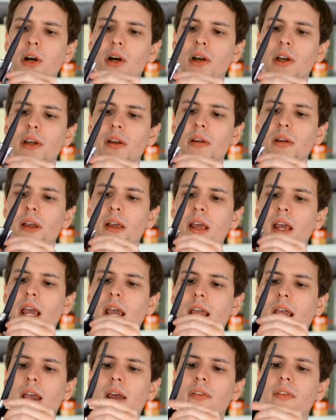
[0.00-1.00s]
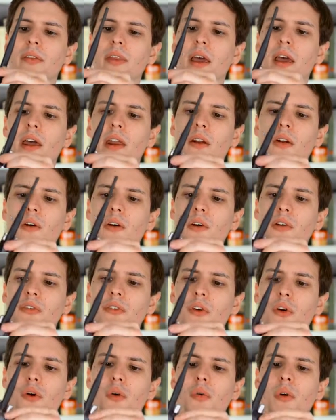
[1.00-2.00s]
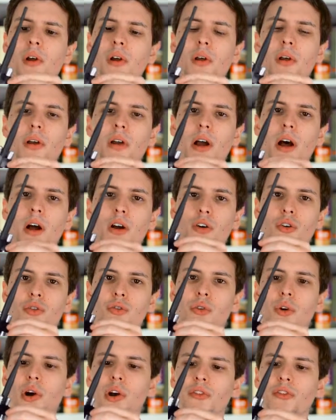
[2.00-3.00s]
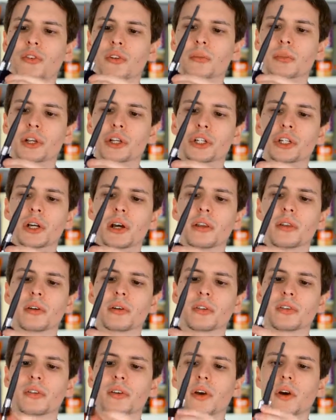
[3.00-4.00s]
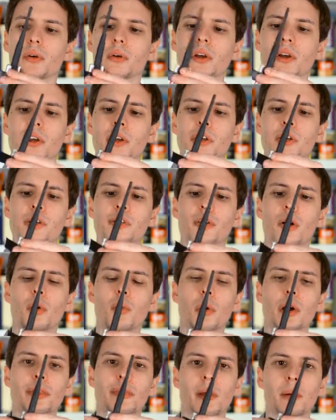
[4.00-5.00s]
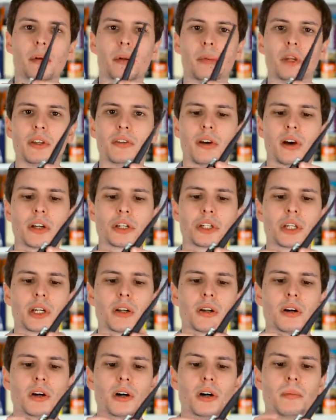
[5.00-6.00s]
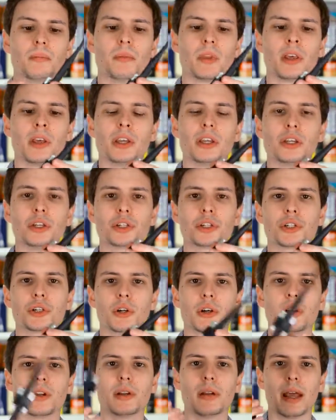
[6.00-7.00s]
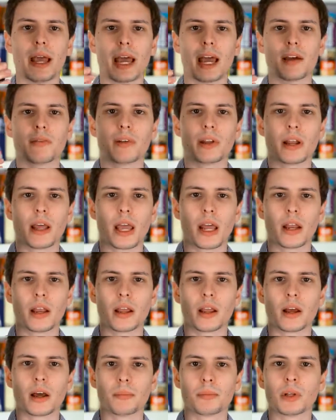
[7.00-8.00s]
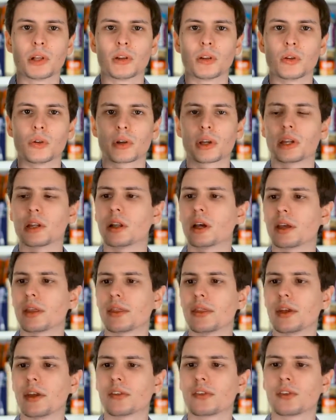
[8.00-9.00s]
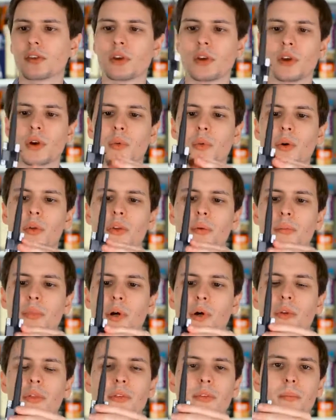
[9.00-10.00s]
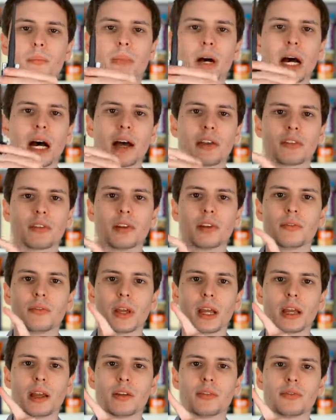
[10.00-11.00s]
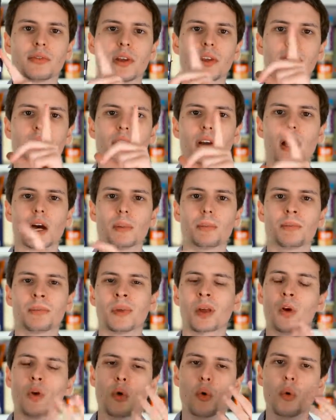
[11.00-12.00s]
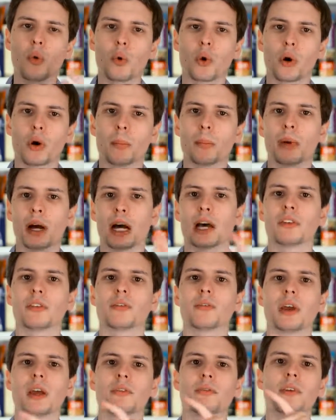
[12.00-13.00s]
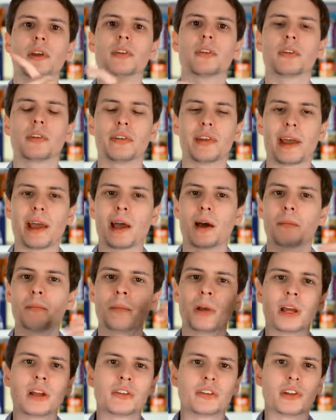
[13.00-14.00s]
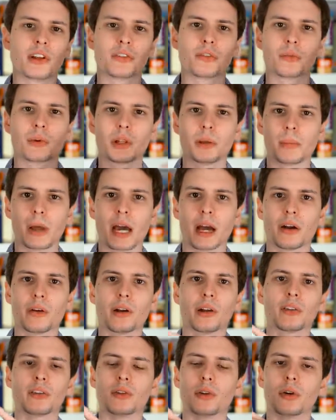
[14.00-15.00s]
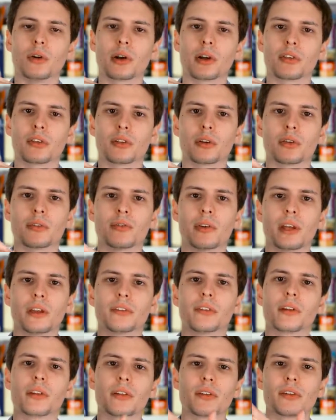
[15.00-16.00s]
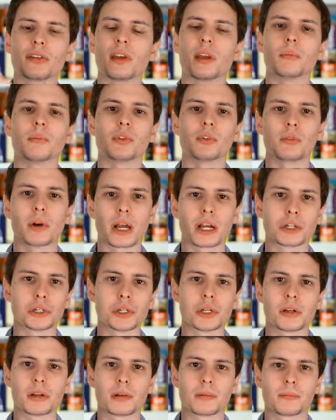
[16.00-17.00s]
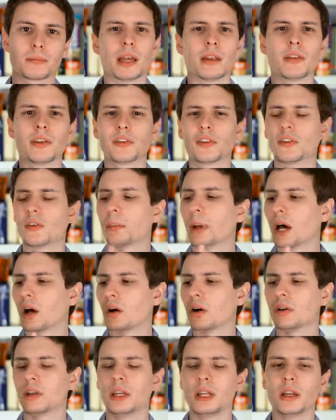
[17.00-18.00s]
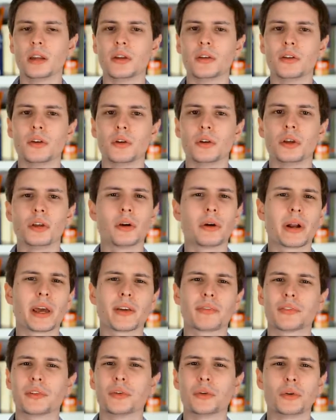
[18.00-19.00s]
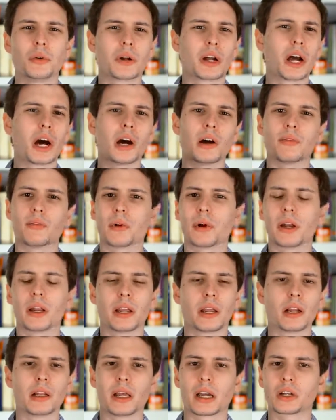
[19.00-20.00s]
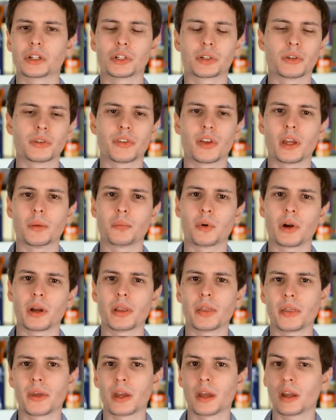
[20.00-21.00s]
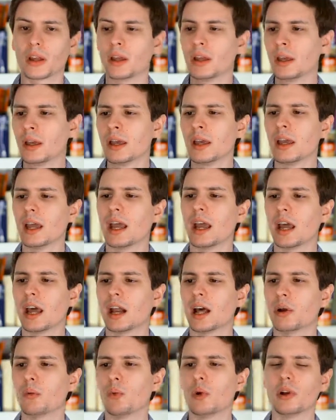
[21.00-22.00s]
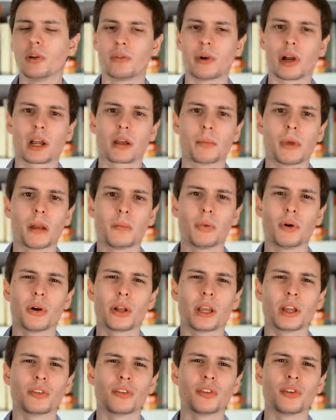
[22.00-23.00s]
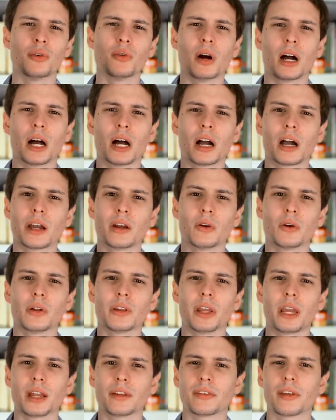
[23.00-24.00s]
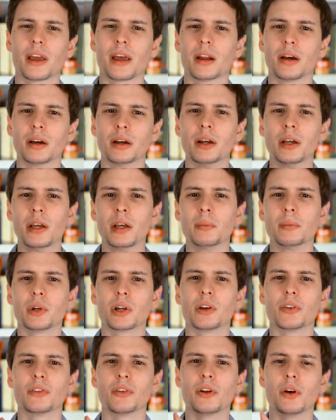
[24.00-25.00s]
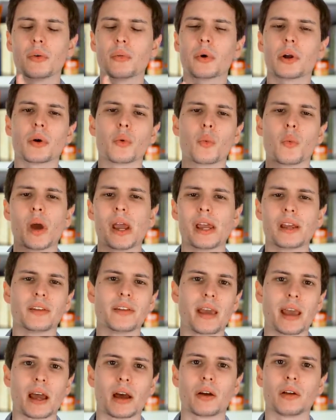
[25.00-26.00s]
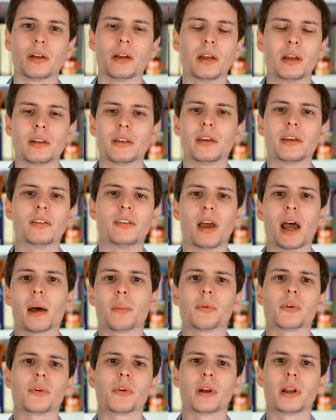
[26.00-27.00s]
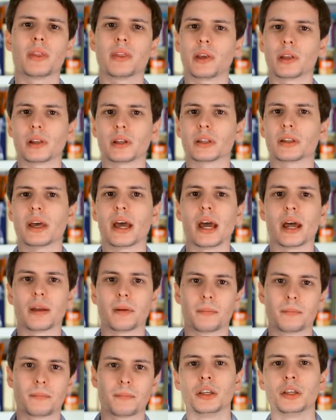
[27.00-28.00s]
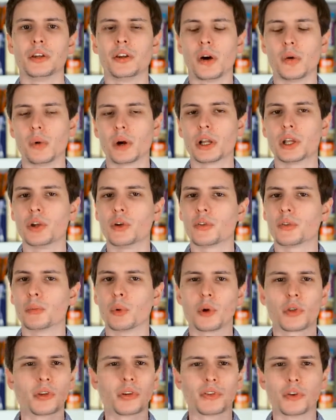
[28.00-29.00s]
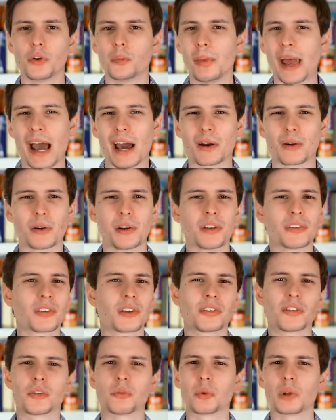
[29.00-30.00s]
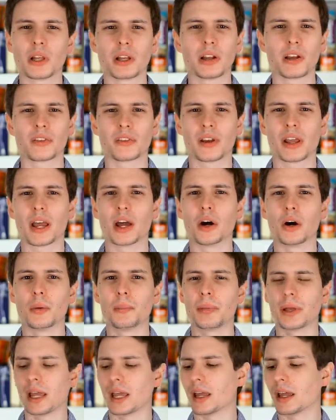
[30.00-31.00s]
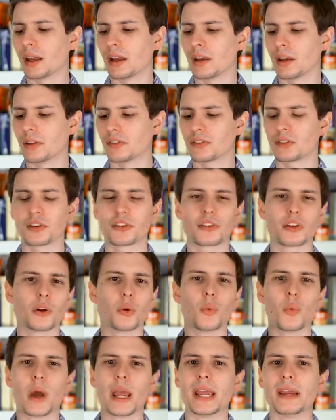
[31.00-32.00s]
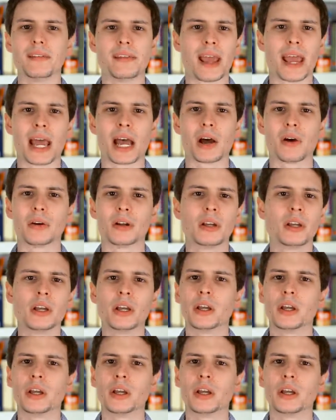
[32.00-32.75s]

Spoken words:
height, and then also across from each other. So you don't want them to be touching at all. You should have it ending up looking like this, where they're both positive and facing up or positive and facing down. Doesn't really matter as long as they're facing the same direction. And this is about all you need to do. You don't have to cover it in electrical tape or anything. And I wouldn't recommend putting it too high on the antenna because you don't want to weigh down the adapter or anything like that. You don't want to use more than 2 batteries because it really doesn't help and it's just going to weigh down